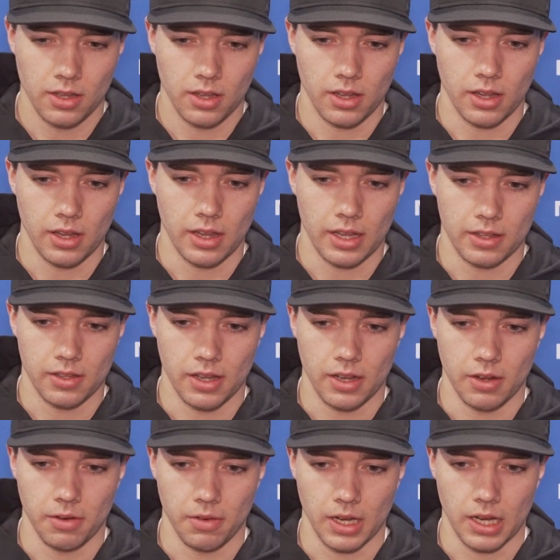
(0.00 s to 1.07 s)
at the
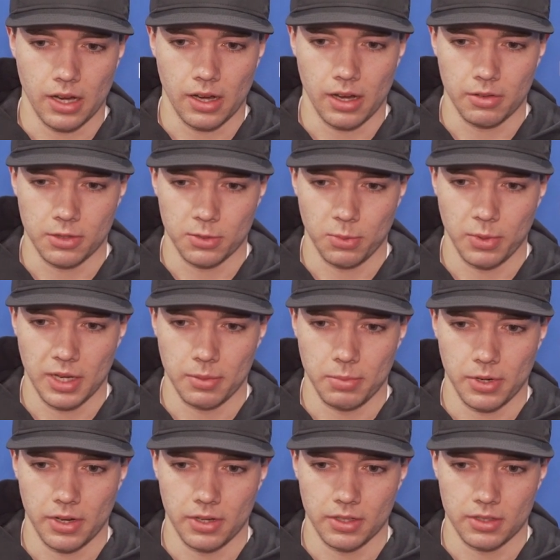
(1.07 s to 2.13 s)
end of the year, I was way
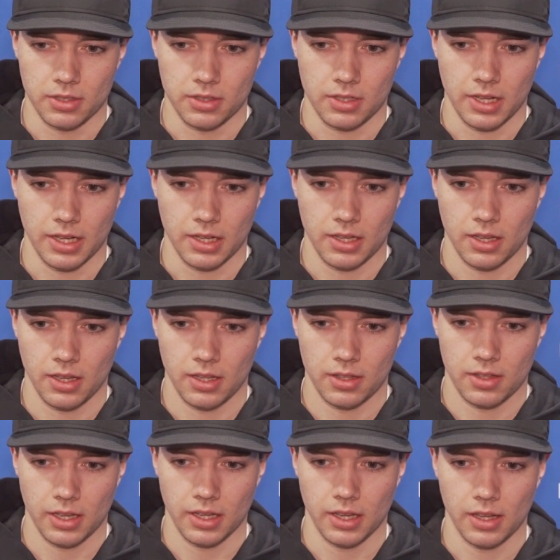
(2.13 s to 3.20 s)
better. It's just like
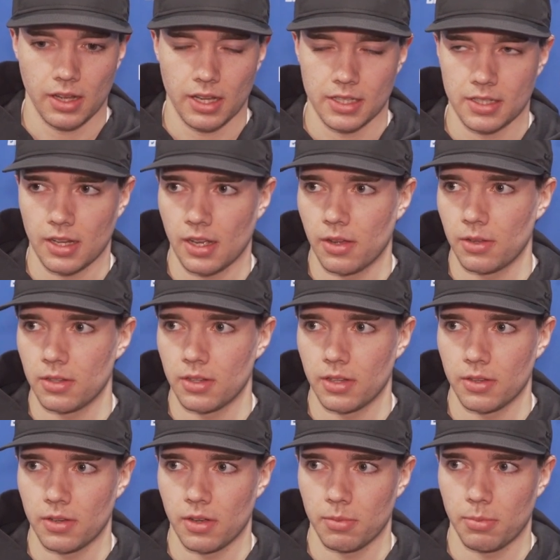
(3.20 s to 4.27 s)
taking guys out,
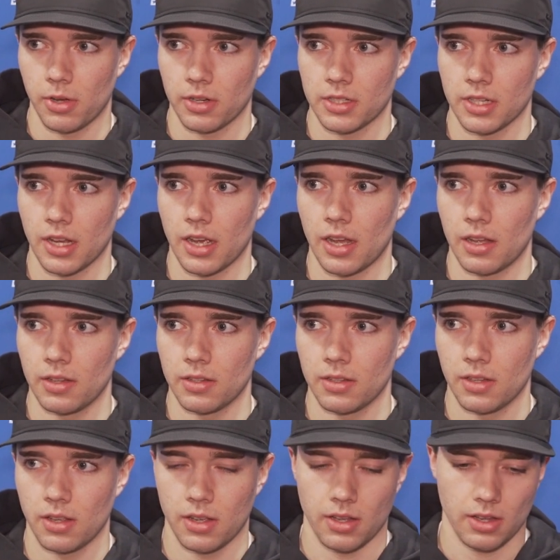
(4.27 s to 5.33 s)
you know, boxing out,
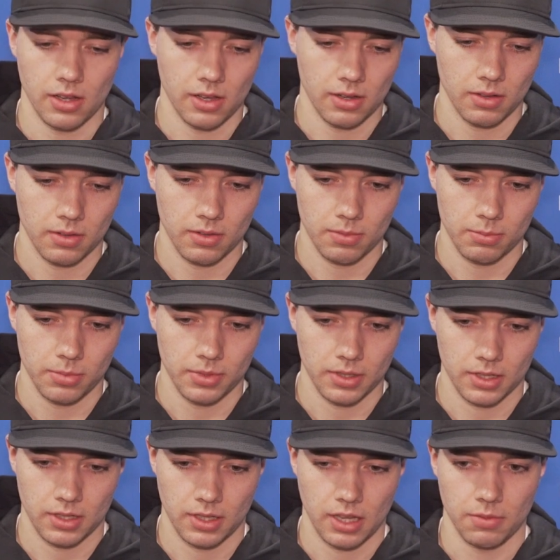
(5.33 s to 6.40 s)

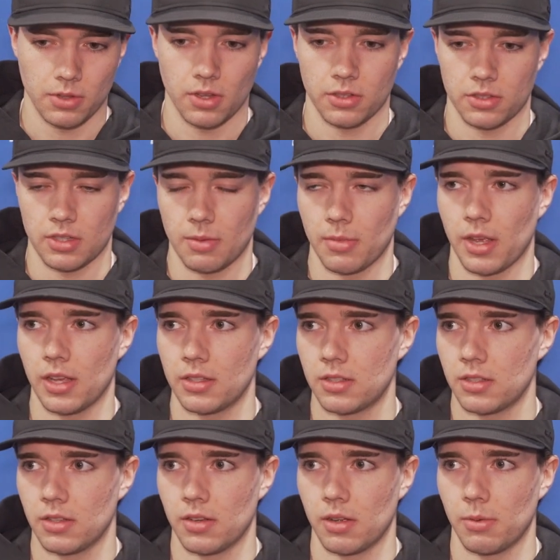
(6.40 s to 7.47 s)
giving those some
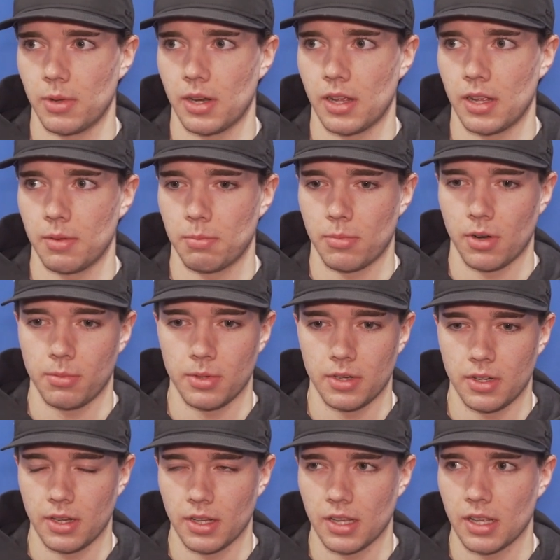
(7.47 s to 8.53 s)
hits, you know, what I probably
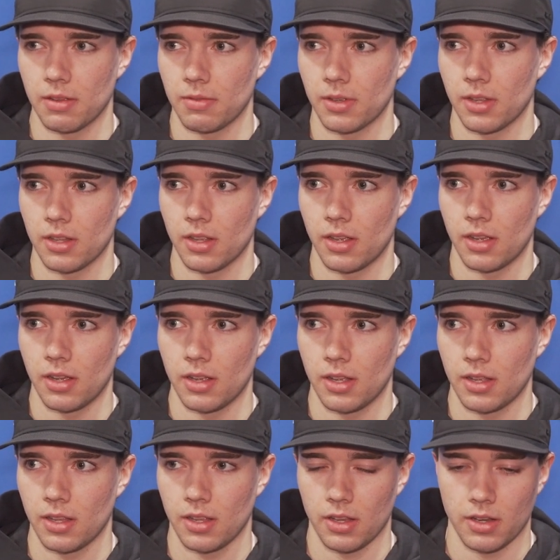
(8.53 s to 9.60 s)
didn't give
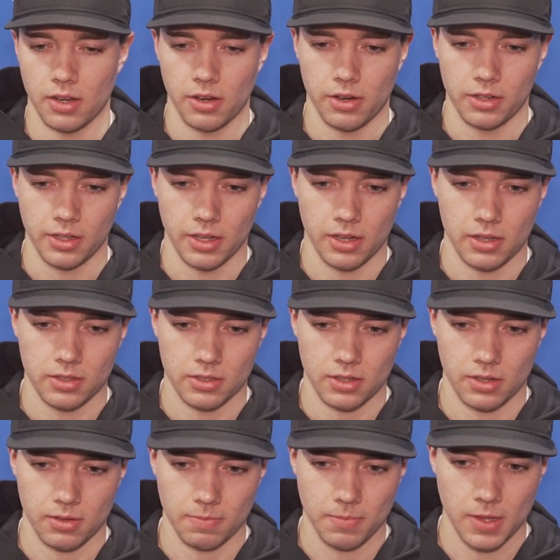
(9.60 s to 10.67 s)
early on.
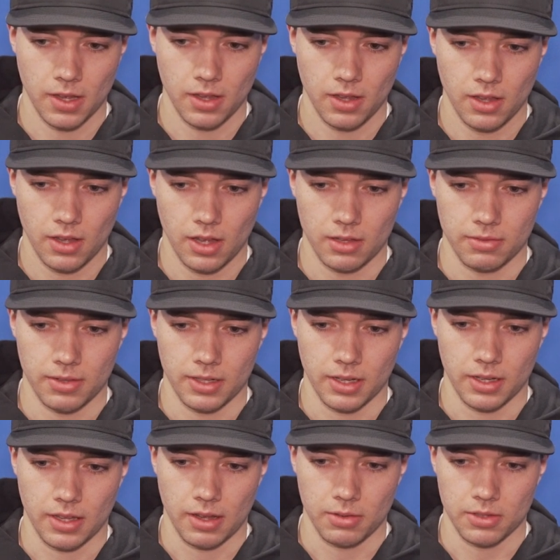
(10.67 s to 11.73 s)
So I feel
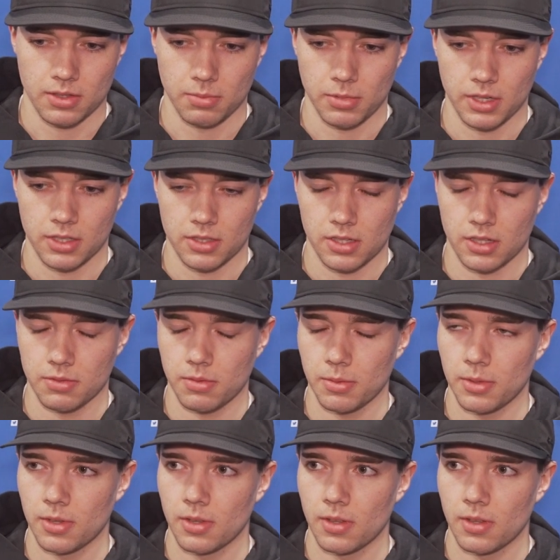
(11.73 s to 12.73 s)
like that was the biggest change for me.